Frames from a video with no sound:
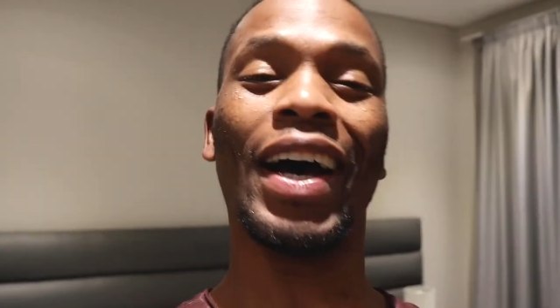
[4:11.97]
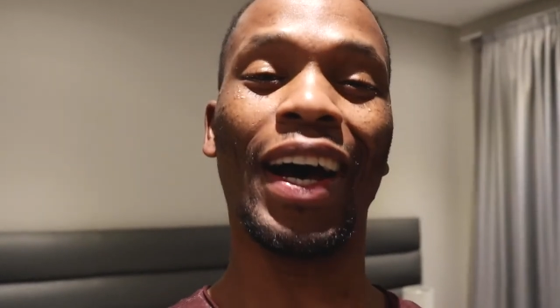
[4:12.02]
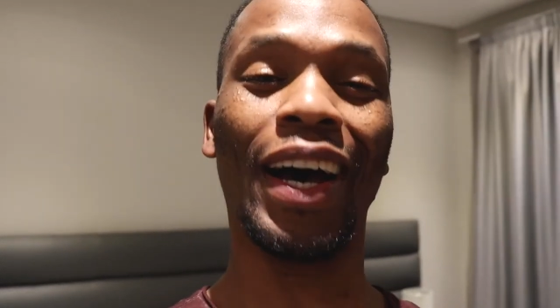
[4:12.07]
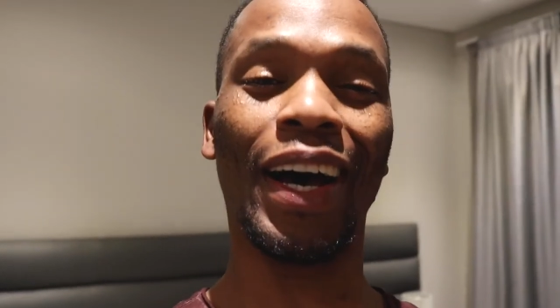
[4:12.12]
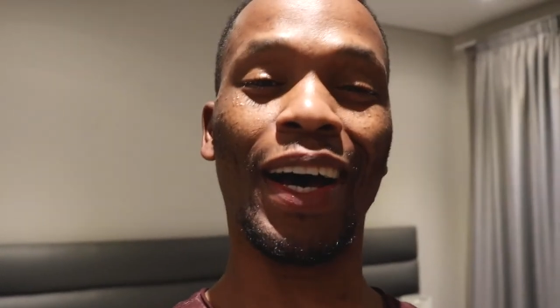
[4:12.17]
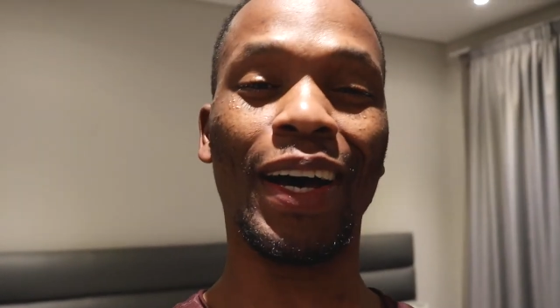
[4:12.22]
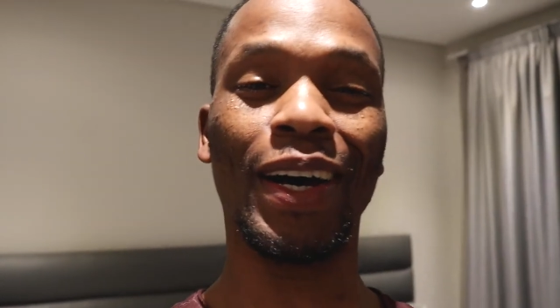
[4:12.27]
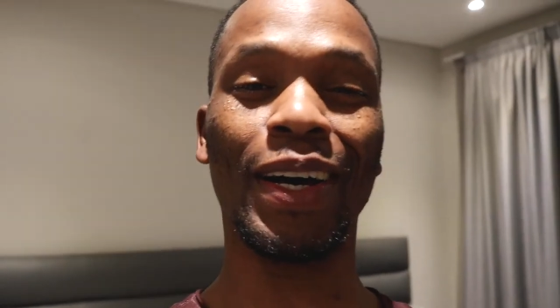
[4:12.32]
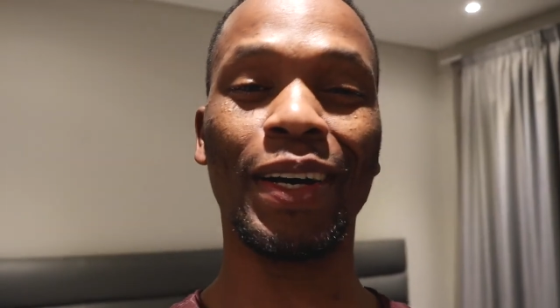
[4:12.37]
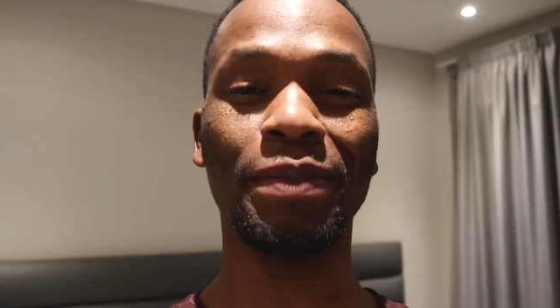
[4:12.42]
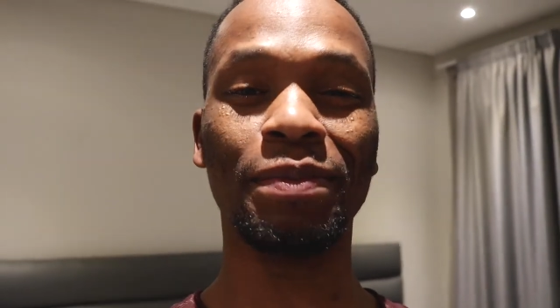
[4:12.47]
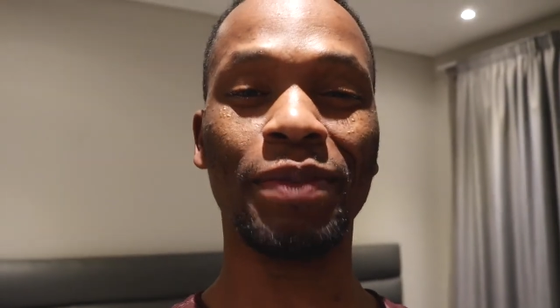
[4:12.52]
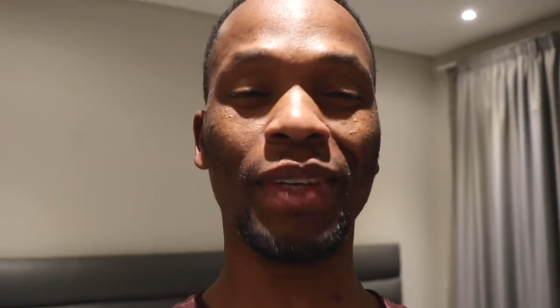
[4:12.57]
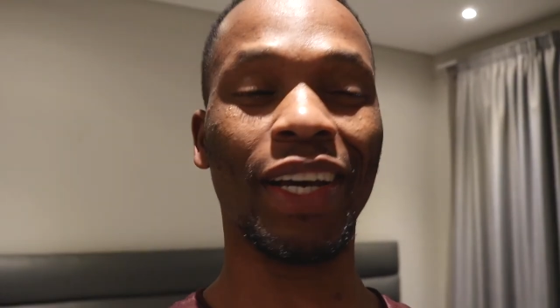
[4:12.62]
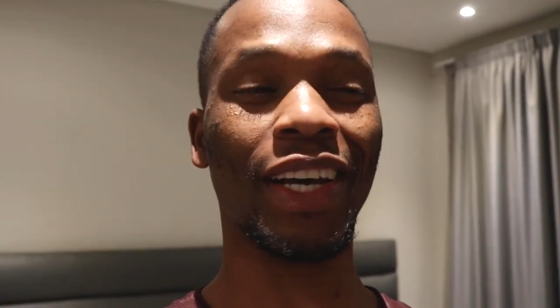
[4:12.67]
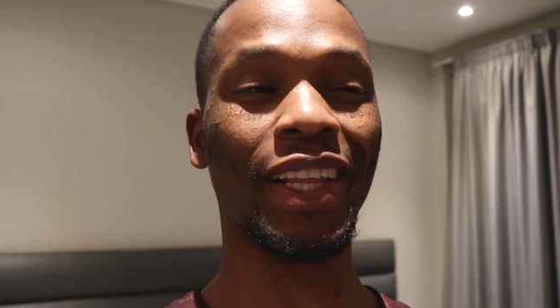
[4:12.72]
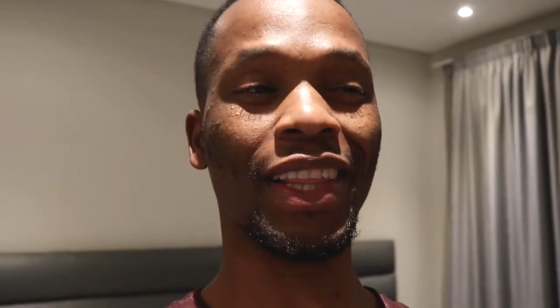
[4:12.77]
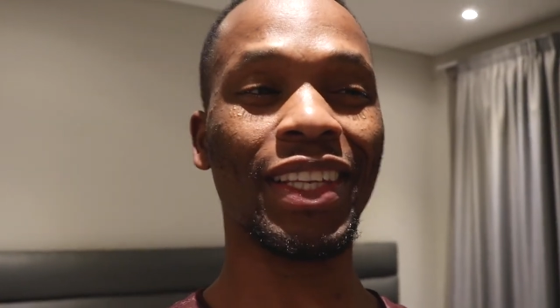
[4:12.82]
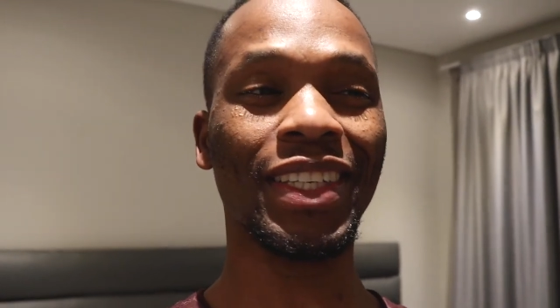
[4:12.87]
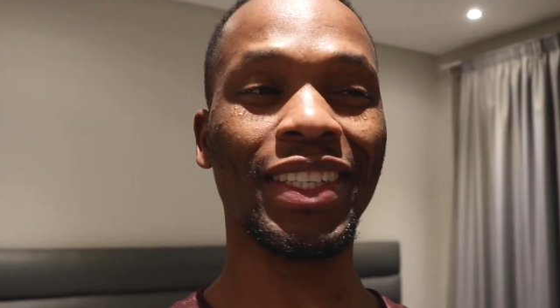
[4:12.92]
Um,
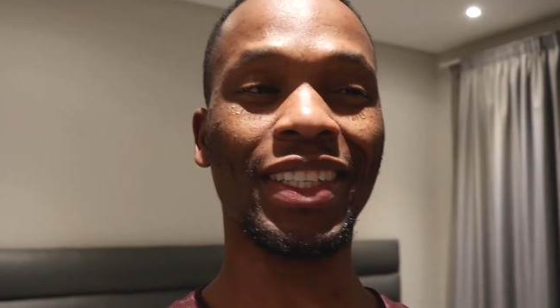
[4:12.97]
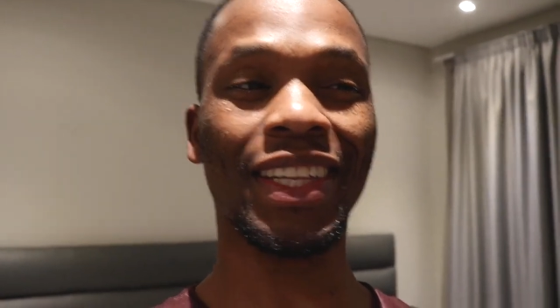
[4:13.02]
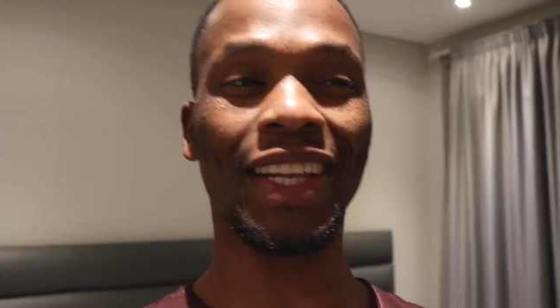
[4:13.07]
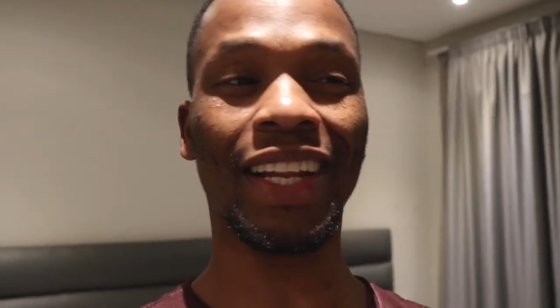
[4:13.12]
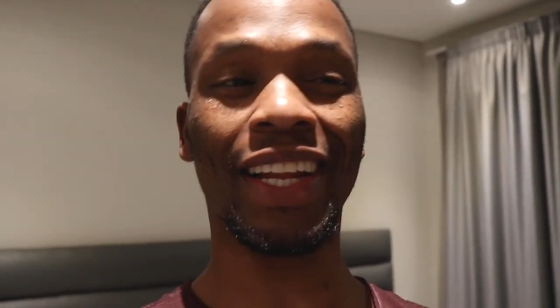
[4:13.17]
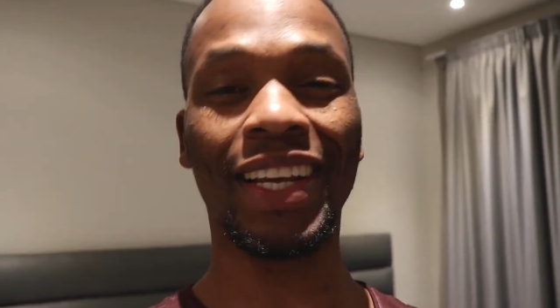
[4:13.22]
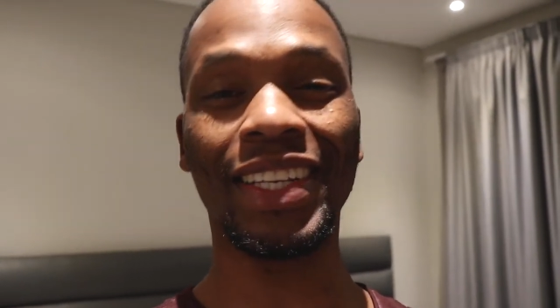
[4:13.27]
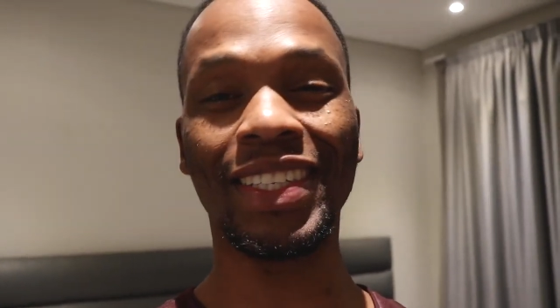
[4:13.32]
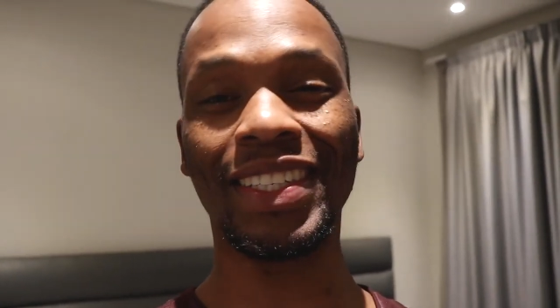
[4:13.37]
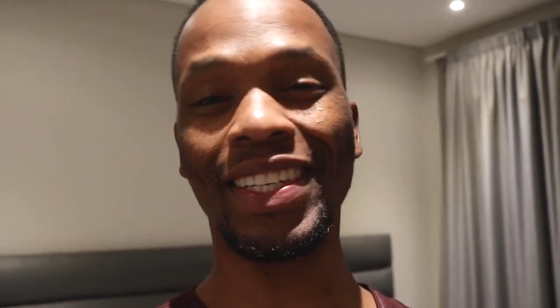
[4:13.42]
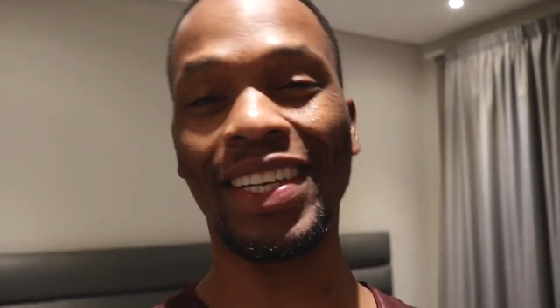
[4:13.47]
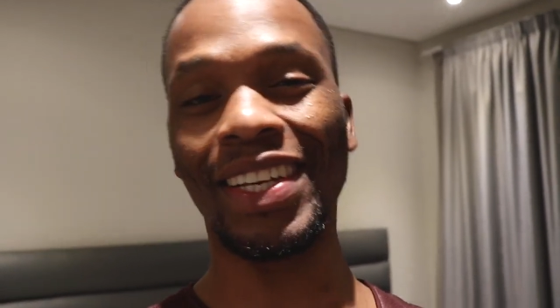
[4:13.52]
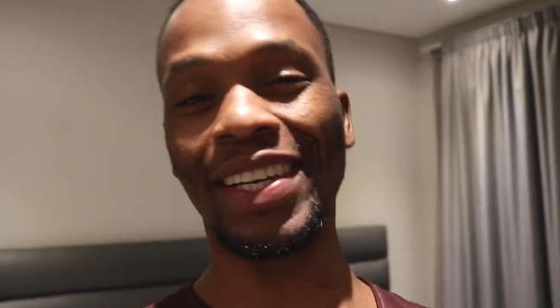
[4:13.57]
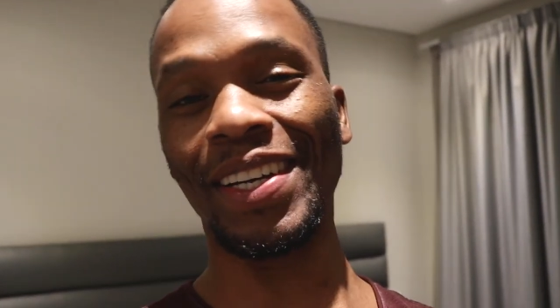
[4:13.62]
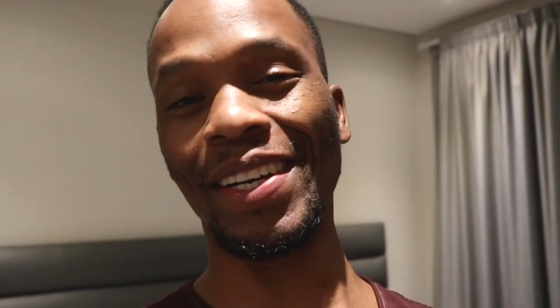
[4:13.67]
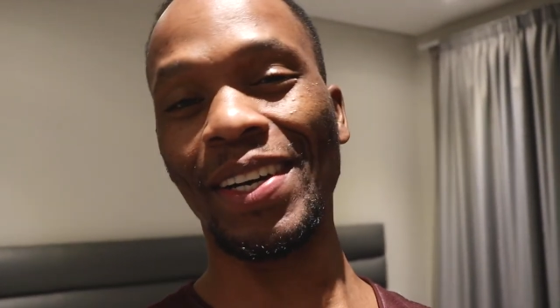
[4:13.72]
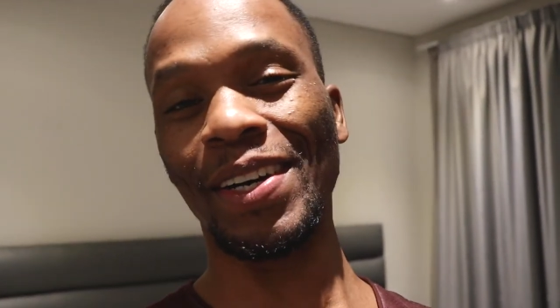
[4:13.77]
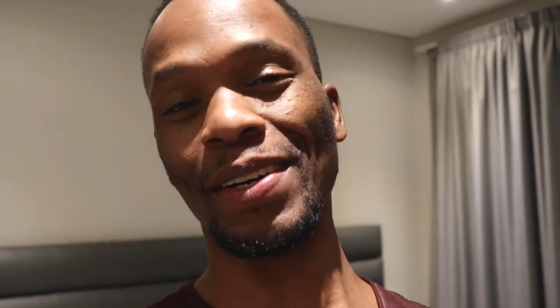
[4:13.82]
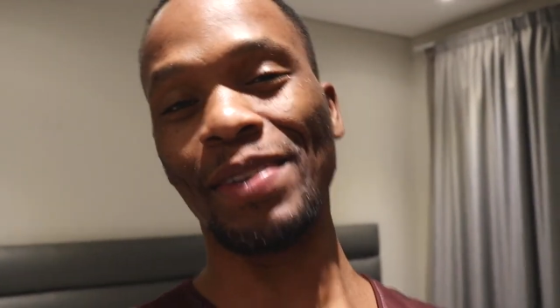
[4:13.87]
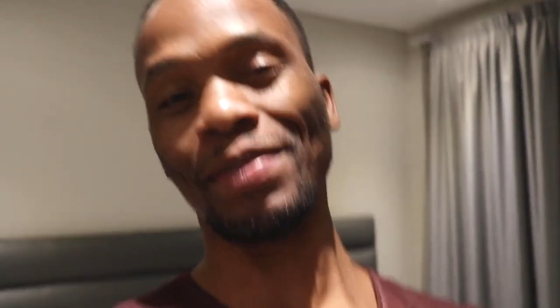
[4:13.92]
yeah, this is the last
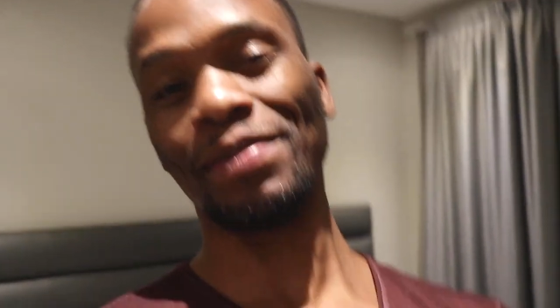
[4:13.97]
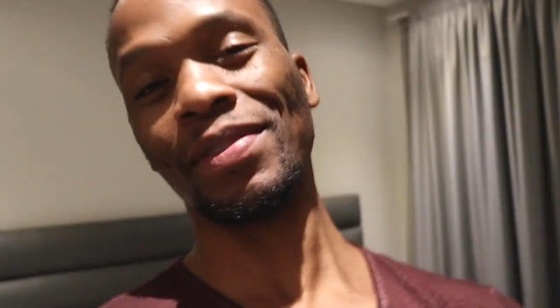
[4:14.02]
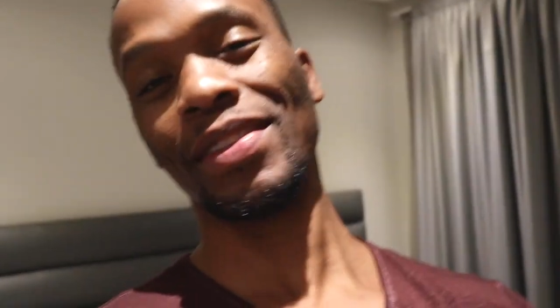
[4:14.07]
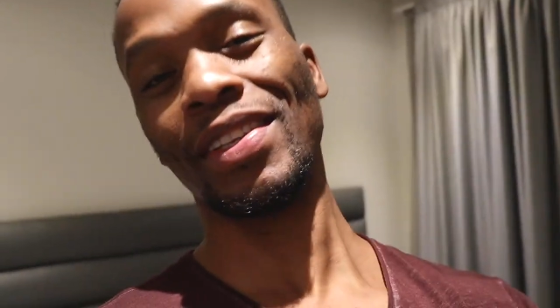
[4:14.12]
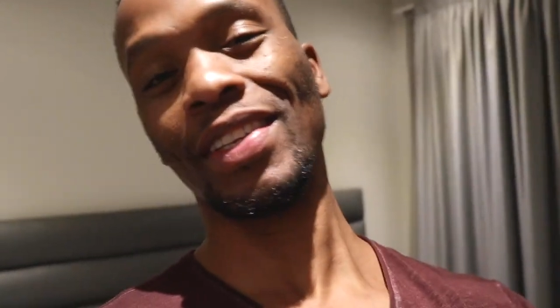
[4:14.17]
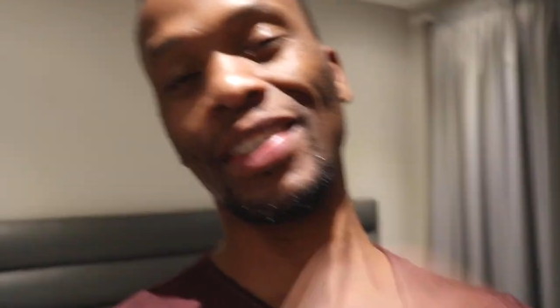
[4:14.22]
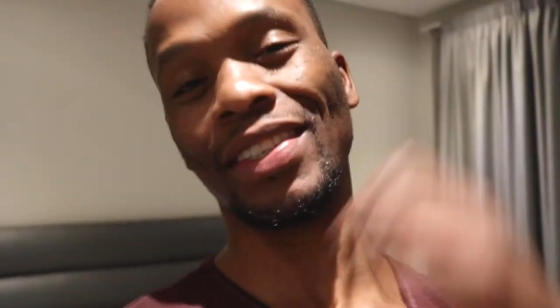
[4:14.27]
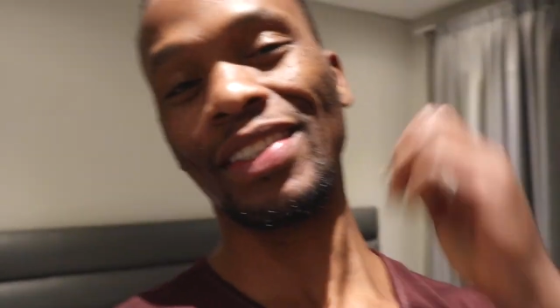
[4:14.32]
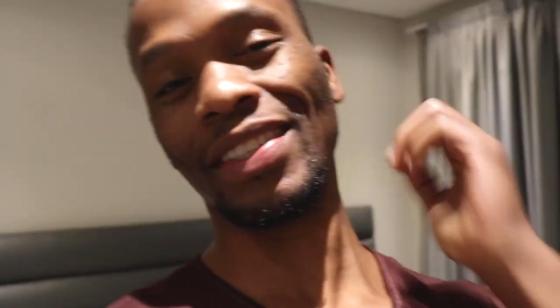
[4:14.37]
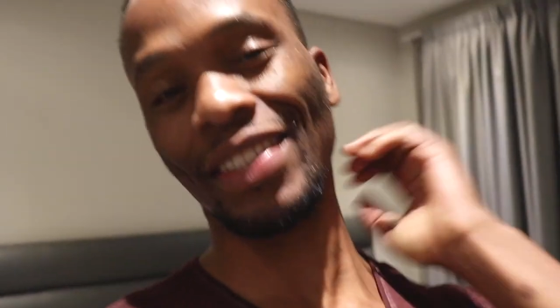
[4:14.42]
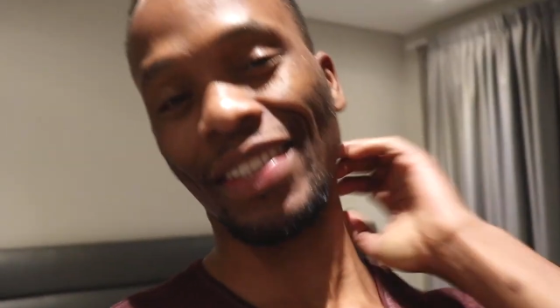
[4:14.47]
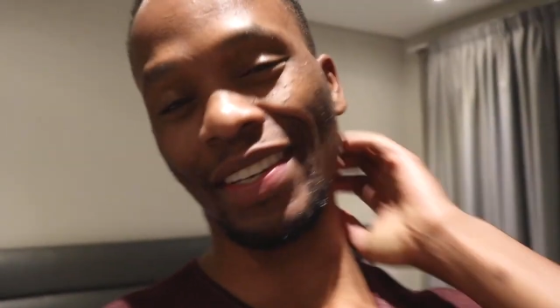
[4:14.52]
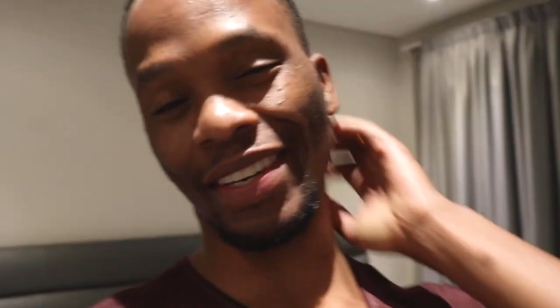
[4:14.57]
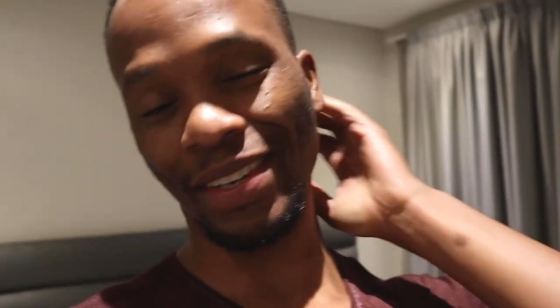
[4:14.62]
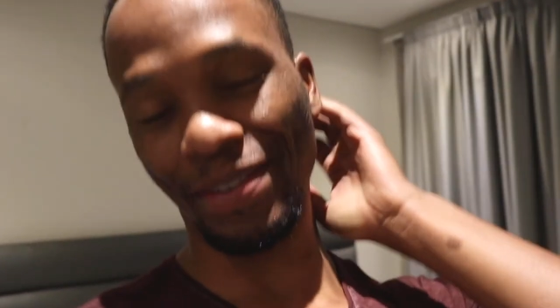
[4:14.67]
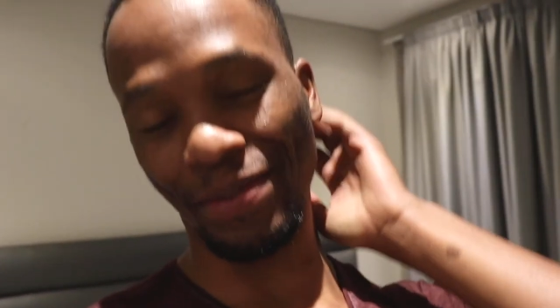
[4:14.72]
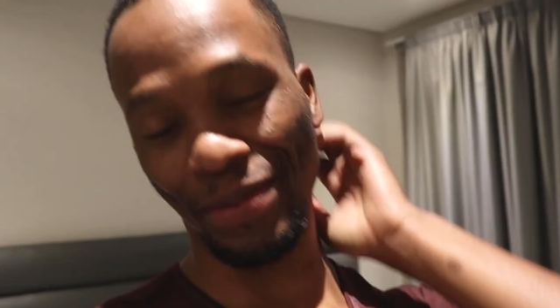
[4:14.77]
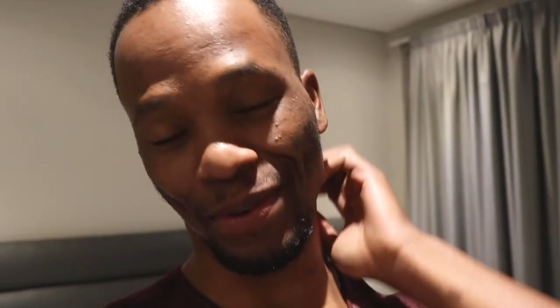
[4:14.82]
day of these uh,